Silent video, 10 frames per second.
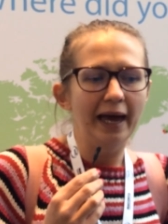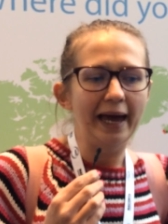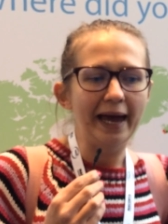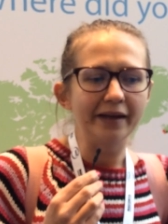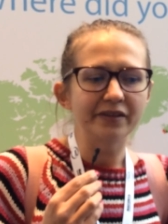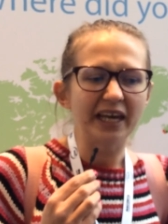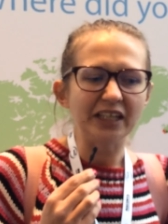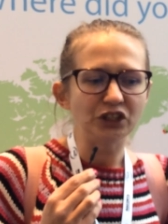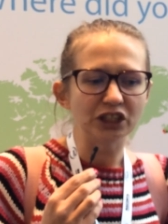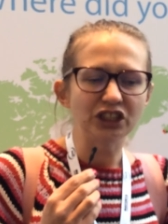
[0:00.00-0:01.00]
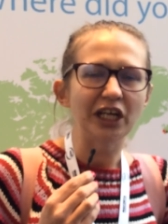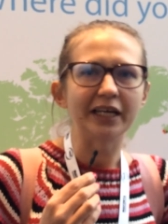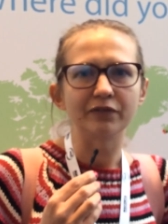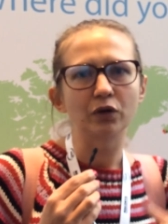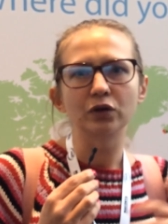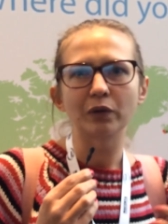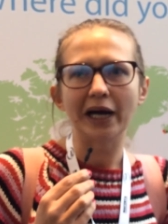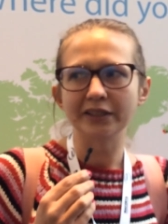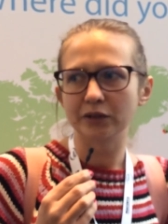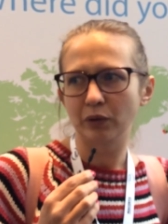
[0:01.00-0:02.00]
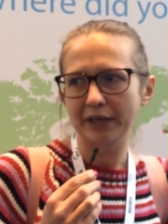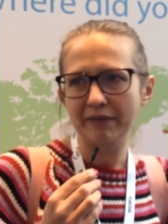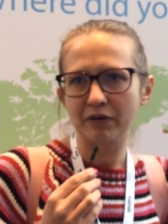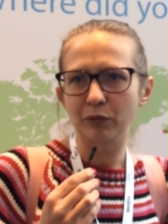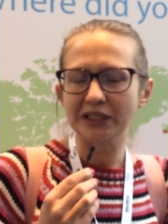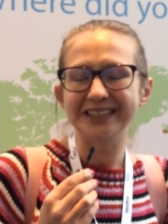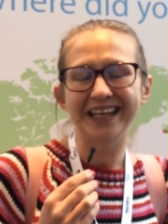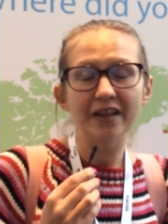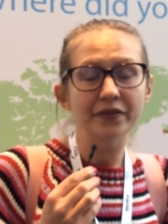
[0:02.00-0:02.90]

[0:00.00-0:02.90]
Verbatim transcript: and they just take it for granted whatever we tell